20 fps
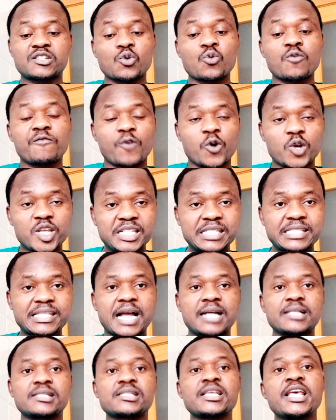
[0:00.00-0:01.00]
So, for
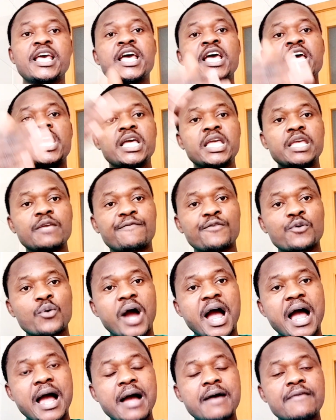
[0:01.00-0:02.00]
instance, if you
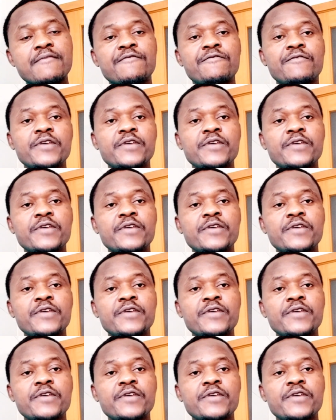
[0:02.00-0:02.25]
are